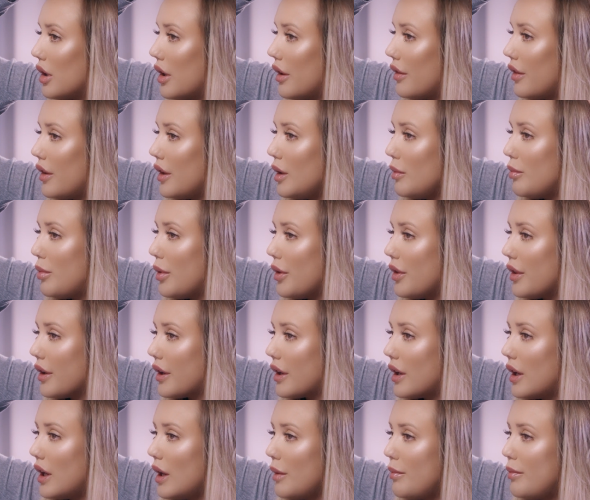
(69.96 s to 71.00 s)
And then you put the
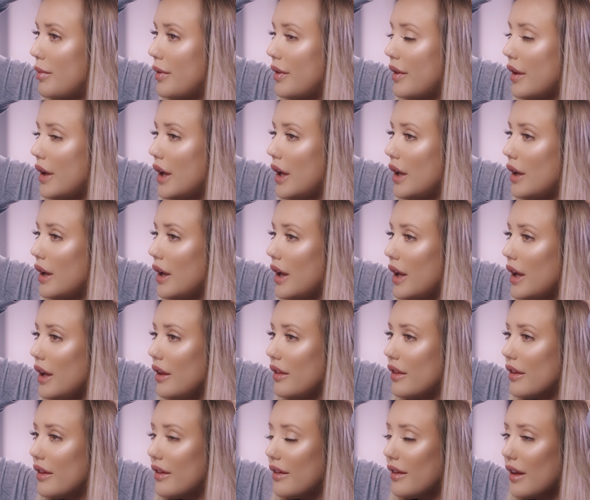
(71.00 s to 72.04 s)
clips in either
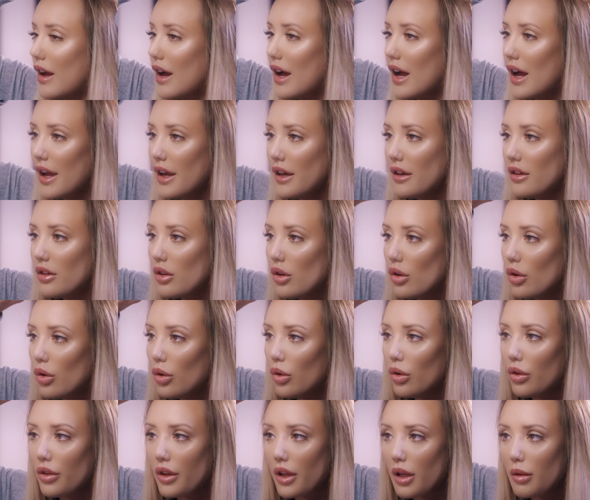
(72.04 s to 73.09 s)
side to
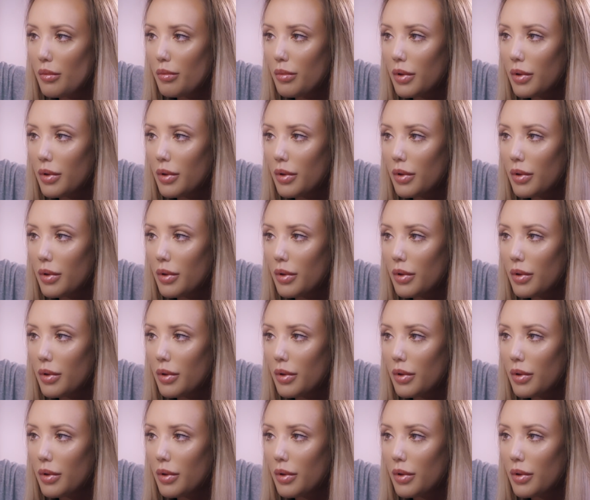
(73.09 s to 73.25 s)
hold it in